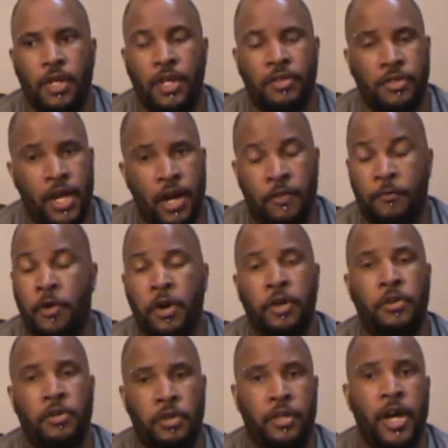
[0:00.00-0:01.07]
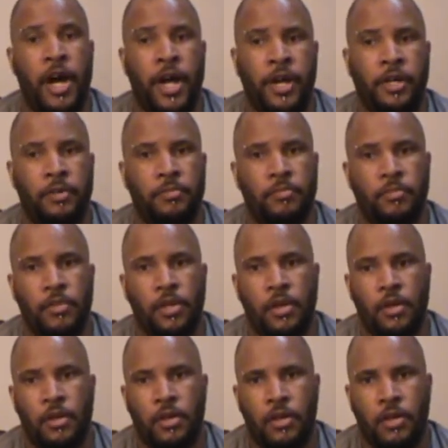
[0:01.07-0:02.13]
it's not a very good diet.
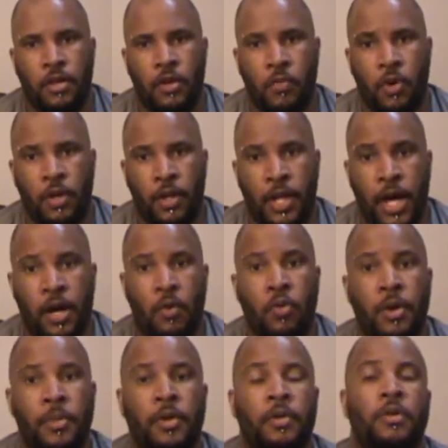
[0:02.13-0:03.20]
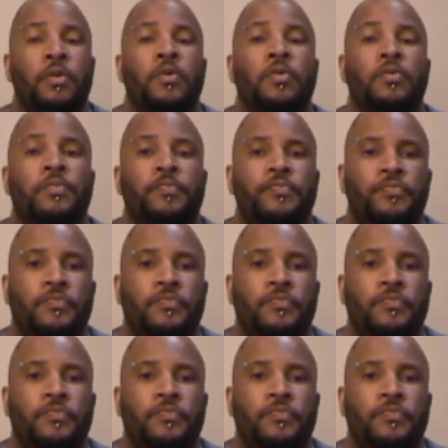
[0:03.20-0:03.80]
And what a lot of women do,